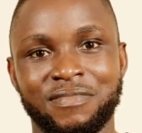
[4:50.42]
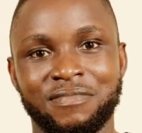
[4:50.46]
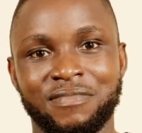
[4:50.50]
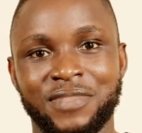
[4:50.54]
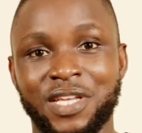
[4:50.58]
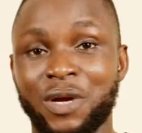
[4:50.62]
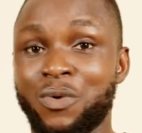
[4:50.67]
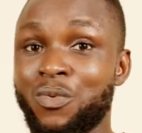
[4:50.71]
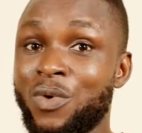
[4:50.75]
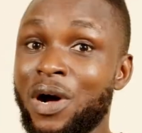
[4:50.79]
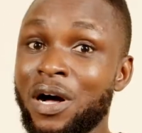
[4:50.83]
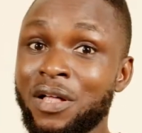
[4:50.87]

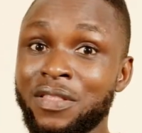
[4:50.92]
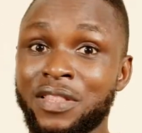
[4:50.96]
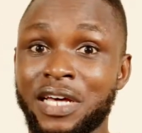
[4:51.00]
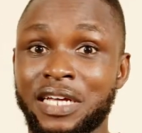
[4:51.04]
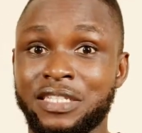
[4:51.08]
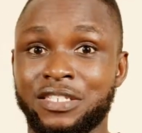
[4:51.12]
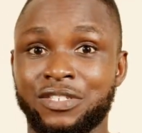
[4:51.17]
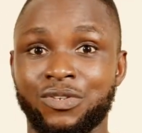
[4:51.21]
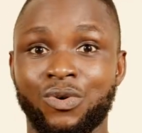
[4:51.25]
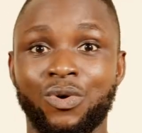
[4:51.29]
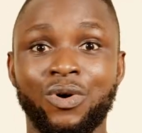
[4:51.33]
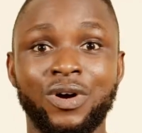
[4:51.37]
And while
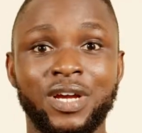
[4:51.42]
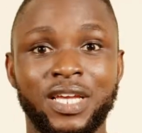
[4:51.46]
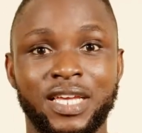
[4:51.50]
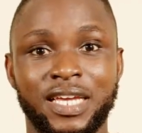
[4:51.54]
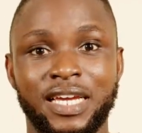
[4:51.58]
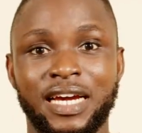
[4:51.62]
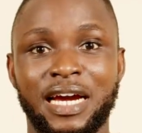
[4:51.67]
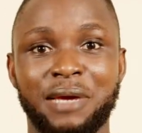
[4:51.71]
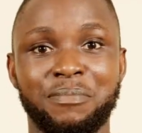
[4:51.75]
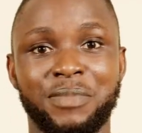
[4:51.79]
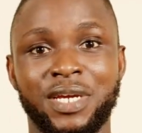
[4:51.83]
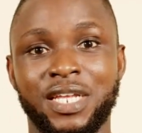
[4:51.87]
that's okay,
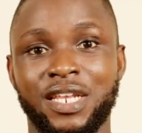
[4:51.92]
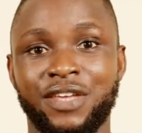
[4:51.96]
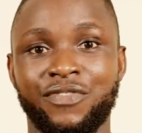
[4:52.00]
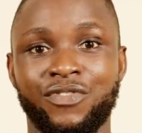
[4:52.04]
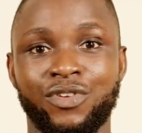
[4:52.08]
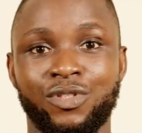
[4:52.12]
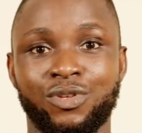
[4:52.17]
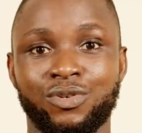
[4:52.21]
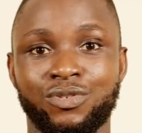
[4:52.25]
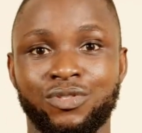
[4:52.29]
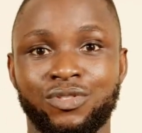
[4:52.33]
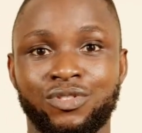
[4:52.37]
I mean, if you
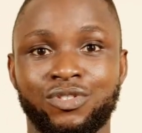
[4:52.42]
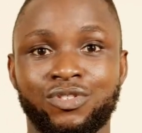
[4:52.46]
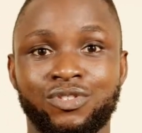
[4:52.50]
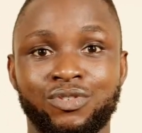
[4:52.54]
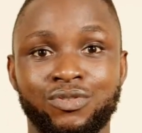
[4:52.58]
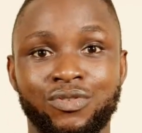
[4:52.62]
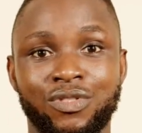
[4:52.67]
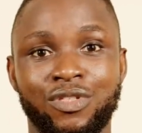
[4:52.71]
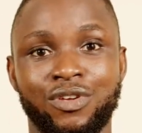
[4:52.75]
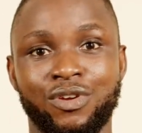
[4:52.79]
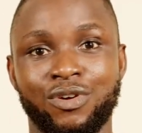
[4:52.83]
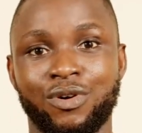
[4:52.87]
don't
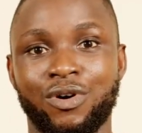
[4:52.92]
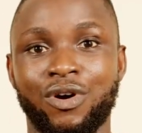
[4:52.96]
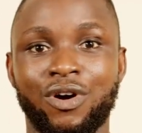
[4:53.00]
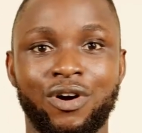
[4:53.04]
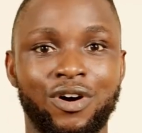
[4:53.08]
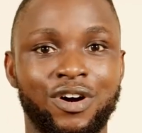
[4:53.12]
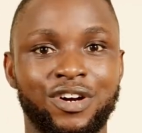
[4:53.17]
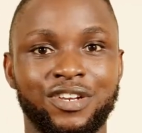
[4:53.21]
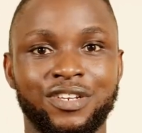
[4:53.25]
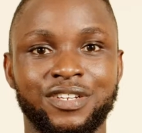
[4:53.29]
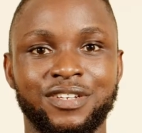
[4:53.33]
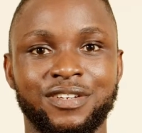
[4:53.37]
tooth your
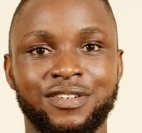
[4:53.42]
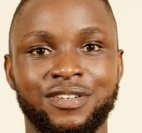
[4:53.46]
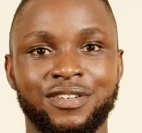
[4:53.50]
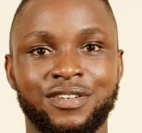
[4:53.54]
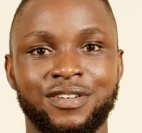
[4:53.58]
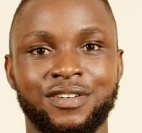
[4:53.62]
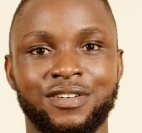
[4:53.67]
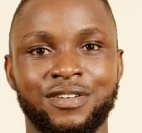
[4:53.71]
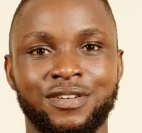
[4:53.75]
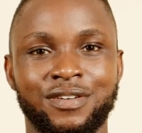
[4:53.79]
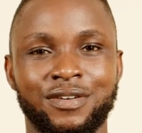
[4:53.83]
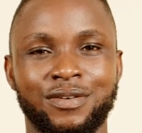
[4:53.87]
horn,
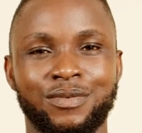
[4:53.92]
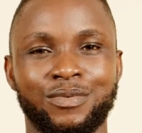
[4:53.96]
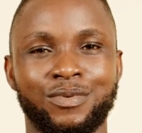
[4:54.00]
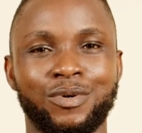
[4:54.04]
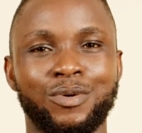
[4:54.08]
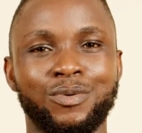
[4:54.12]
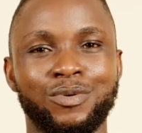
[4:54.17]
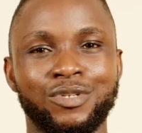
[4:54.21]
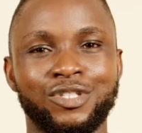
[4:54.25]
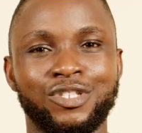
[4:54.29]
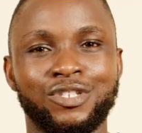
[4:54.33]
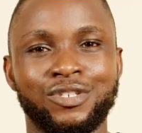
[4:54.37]

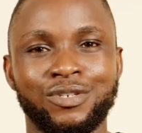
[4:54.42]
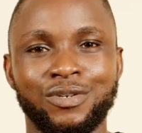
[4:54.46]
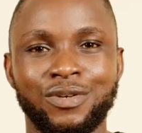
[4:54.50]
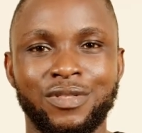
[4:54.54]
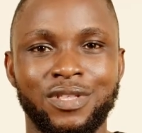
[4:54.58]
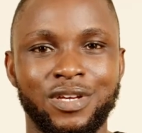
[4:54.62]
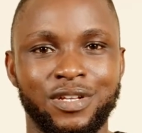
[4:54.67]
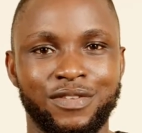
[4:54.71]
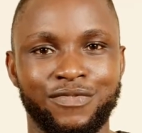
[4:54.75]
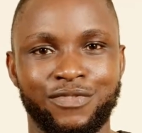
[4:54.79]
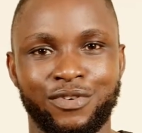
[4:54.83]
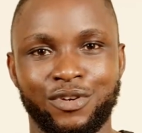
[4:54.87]
who will tooth
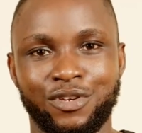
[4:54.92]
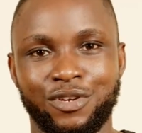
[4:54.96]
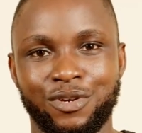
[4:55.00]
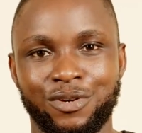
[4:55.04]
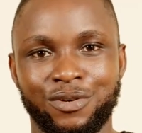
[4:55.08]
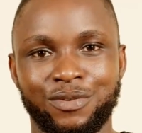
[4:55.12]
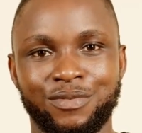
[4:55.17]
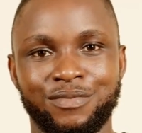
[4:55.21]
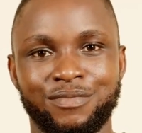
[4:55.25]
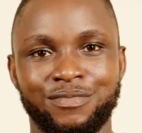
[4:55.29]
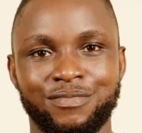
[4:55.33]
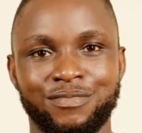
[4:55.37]
it for you?
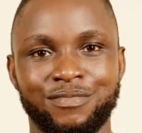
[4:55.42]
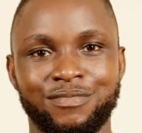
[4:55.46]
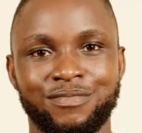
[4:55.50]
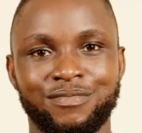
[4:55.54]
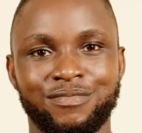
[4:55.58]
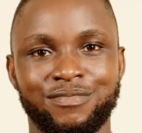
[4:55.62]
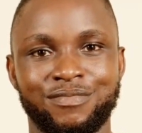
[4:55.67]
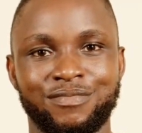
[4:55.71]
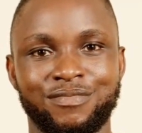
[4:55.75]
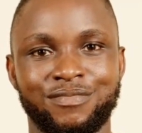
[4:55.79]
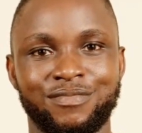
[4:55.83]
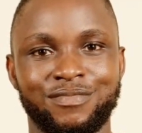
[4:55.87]

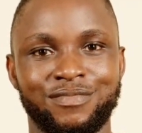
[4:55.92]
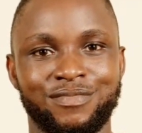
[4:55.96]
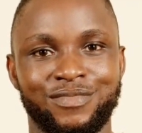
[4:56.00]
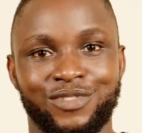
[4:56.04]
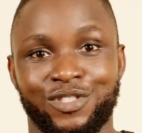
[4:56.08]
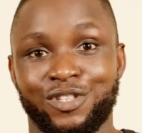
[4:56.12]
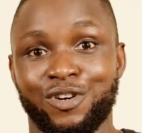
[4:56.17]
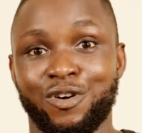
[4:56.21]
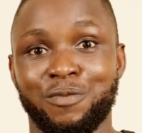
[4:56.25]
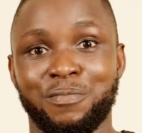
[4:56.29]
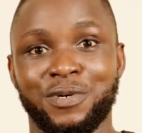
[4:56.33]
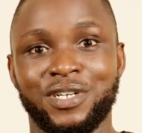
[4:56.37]

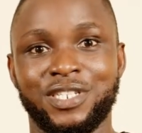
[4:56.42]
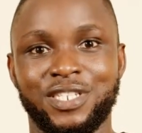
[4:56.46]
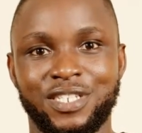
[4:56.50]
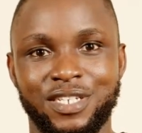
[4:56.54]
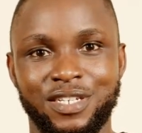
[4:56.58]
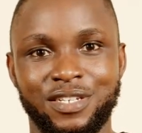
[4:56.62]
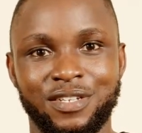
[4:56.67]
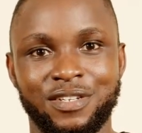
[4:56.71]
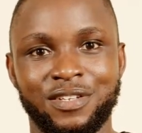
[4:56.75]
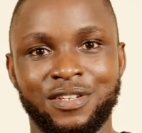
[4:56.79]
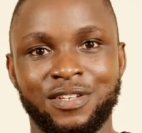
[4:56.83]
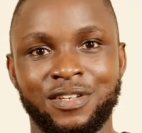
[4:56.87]
Nobody.
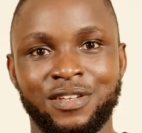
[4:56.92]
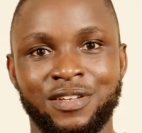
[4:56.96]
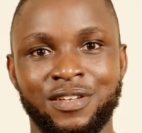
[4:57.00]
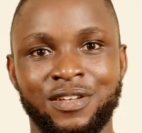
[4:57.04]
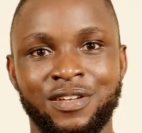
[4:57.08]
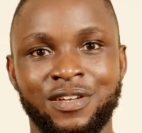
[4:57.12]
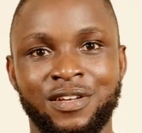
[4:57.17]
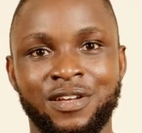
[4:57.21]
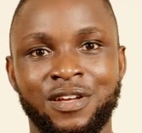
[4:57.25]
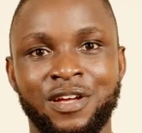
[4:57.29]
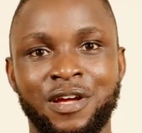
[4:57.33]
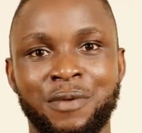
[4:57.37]

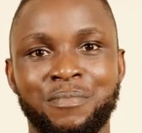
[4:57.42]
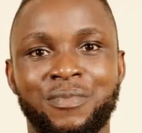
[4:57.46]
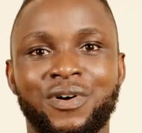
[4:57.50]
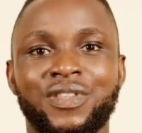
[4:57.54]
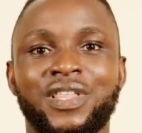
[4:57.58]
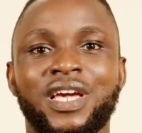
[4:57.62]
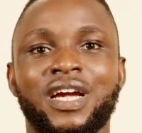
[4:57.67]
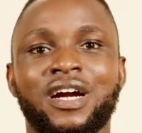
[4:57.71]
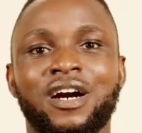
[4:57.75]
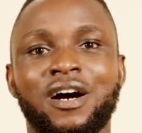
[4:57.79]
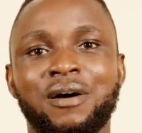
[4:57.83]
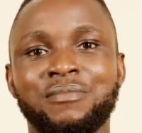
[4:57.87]
But
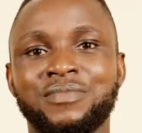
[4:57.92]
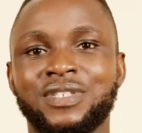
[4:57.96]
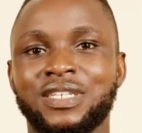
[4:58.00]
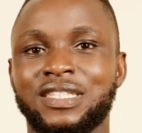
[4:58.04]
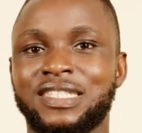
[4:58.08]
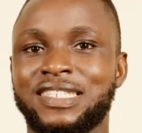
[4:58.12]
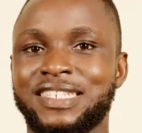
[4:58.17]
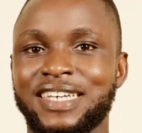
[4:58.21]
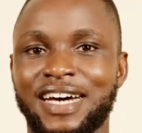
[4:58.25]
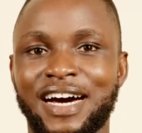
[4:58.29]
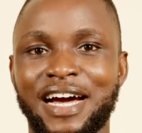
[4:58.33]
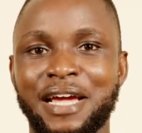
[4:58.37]
there comes a
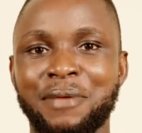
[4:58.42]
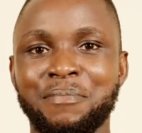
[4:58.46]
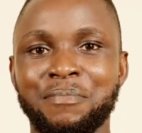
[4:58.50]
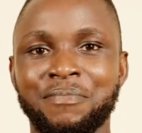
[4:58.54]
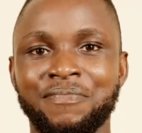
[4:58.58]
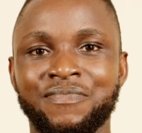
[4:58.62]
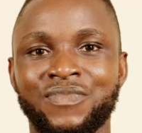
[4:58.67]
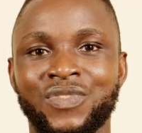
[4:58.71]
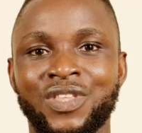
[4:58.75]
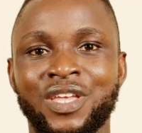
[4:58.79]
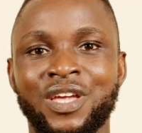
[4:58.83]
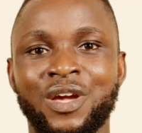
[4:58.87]
time
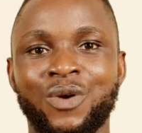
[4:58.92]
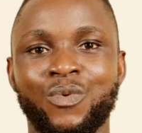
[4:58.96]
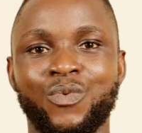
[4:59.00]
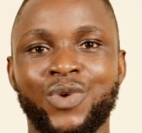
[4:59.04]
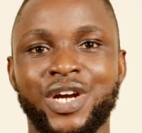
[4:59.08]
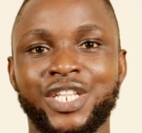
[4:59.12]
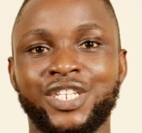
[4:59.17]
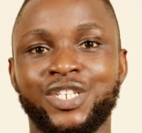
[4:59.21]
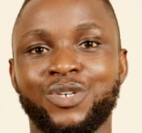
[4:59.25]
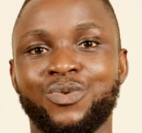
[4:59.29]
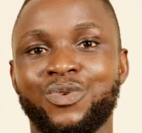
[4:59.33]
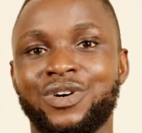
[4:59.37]

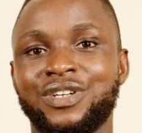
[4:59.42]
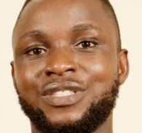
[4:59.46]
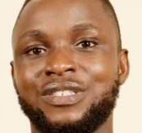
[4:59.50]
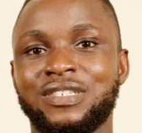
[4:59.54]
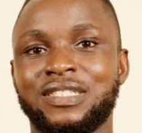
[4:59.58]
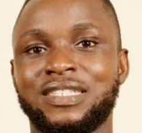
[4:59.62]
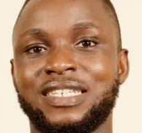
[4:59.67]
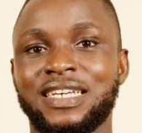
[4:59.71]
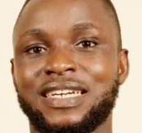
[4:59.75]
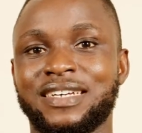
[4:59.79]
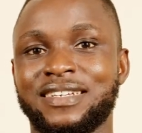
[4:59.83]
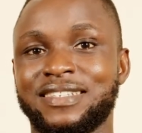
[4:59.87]
when you want to
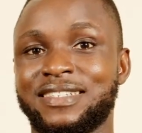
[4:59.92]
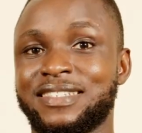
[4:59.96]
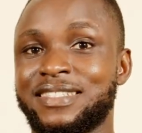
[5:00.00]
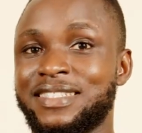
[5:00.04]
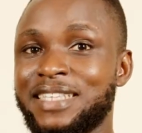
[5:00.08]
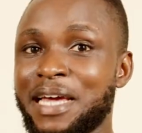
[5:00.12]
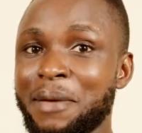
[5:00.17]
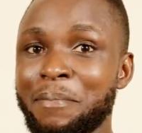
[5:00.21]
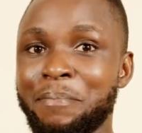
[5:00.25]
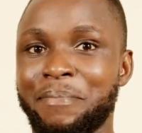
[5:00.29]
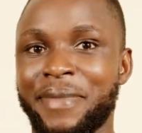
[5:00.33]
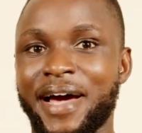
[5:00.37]
take a
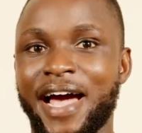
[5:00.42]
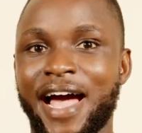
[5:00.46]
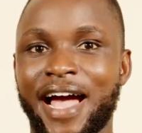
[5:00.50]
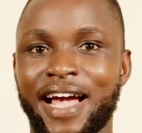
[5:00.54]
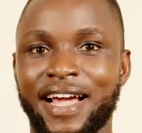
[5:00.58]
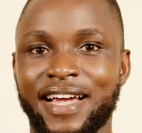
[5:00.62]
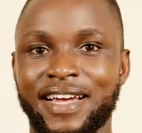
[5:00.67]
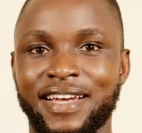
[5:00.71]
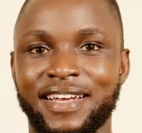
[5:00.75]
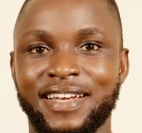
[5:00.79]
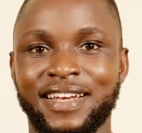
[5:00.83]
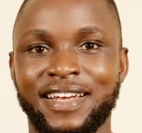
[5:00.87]
step
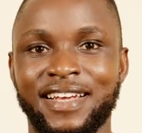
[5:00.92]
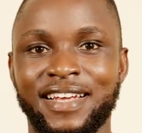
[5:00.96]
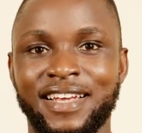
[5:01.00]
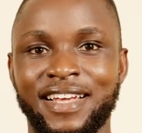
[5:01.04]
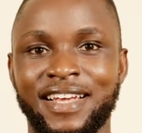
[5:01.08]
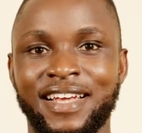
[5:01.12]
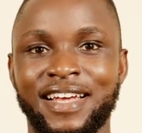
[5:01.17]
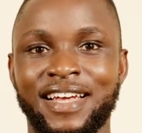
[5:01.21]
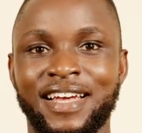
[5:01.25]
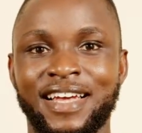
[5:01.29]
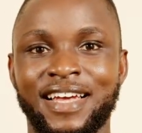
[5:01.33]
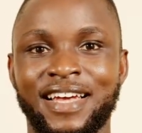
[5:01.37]
back
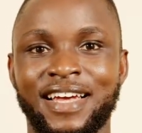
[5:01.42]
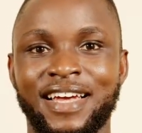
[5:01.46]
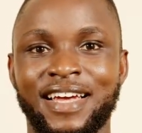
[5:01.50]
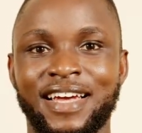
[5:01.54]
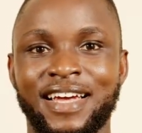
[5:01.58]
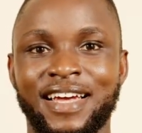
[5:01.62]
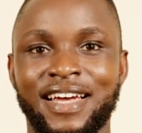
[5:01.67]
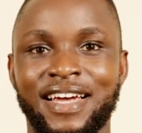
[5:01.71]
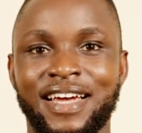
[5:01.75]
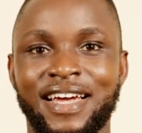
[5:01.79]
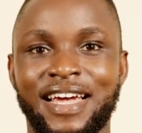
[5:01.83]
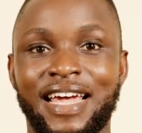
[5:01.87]

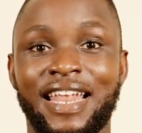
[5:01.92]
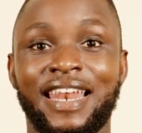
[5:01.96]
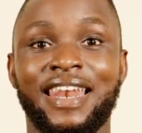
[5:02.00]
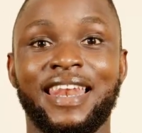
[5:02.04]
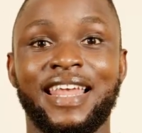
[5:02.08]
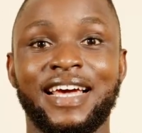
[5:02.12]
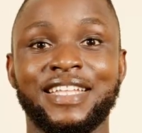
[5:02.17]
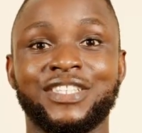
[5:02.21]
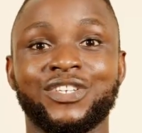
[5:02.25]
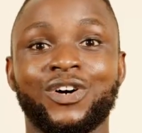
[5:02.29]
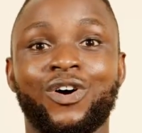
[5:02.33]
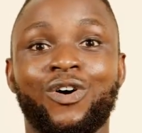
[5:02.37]
and
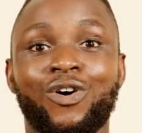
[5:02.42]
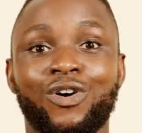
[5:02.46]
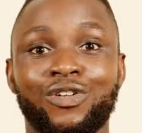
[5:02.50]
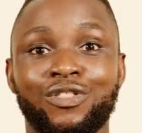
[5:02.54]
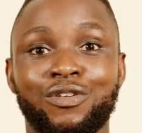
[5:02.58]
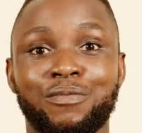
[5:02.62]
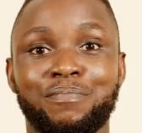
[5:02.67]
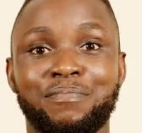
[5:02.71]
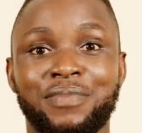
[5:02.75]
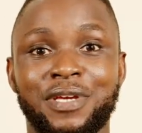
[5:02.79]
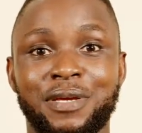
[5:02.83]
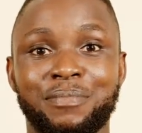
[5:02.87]
let other
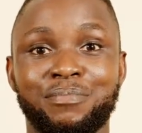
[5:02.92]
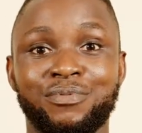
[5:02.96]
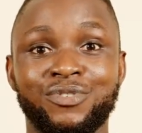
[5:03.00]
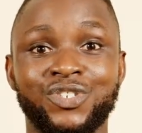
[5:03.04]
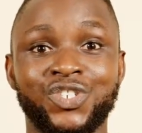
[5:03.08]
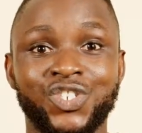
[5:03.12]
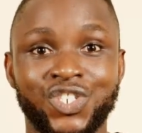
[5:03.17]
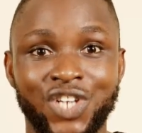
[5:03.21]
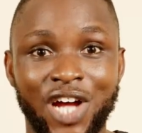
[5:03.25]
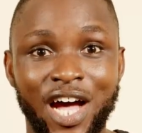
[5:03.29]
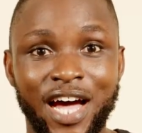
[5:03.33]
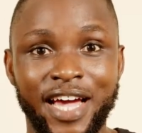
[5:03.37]
people
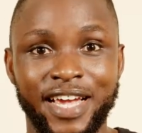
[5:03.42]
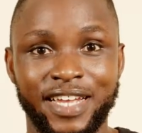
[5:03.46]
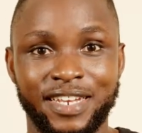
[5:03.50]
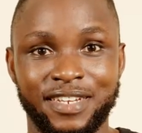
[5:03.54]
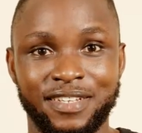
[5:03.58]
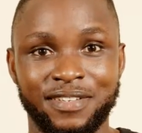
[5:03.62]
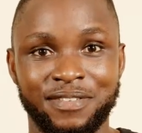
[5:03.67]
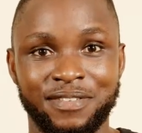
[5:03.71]
shine.